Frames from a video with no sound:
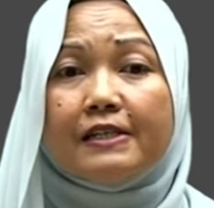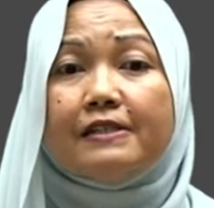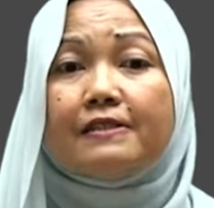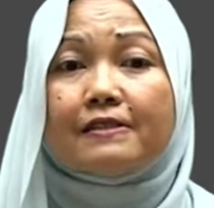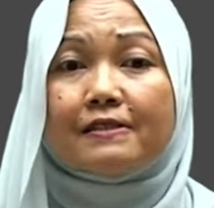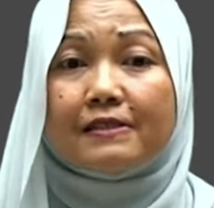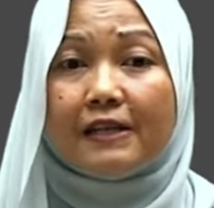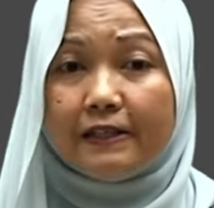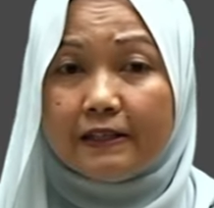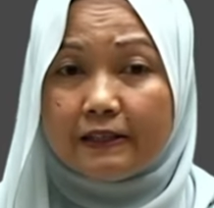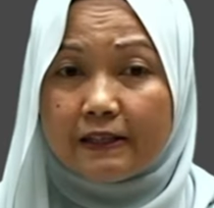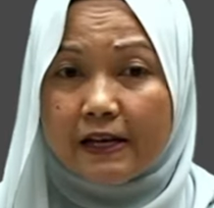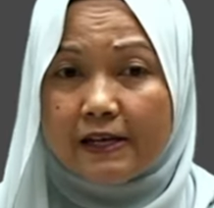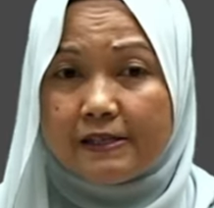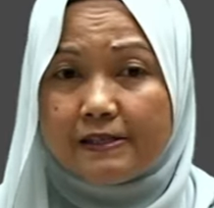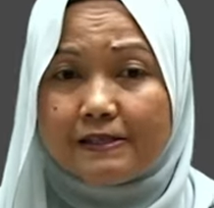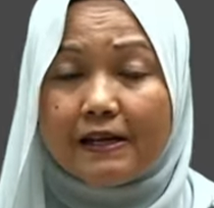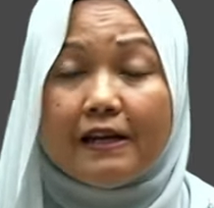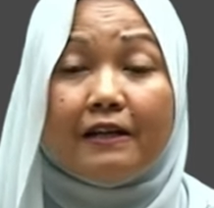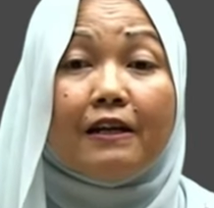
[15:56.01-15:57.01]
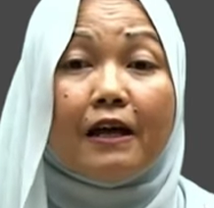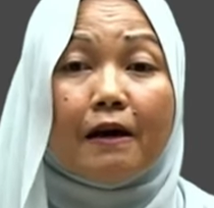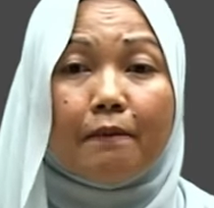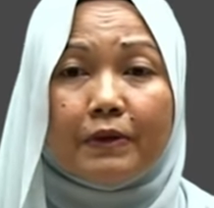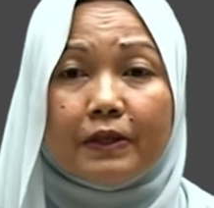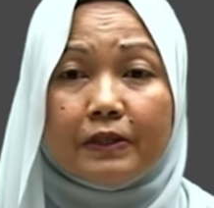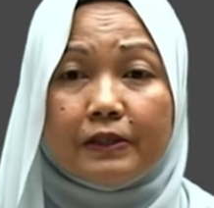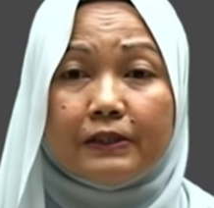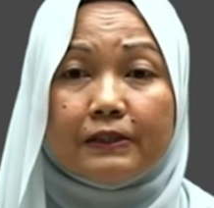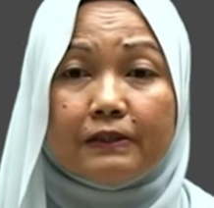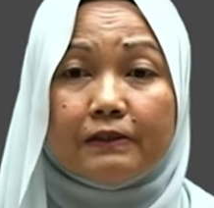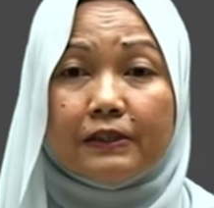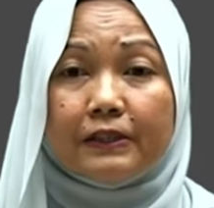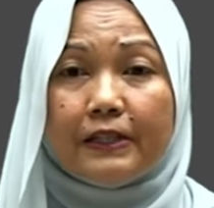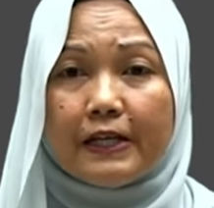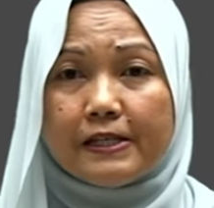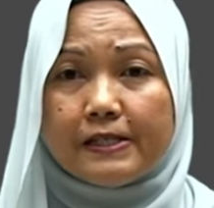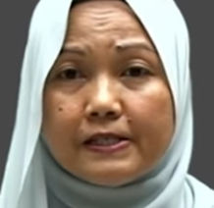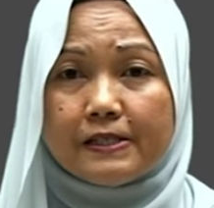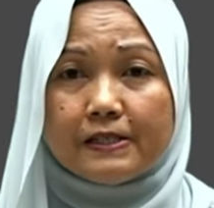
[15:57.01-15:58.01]
site test, and laboratory
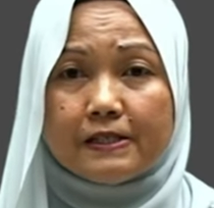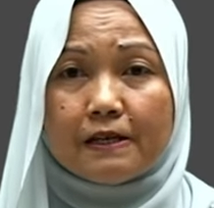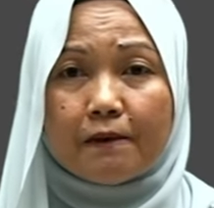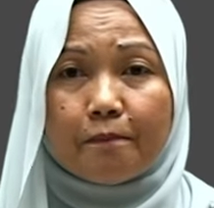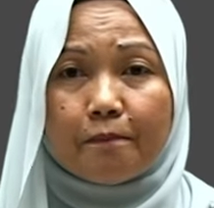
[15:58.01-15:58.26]
test.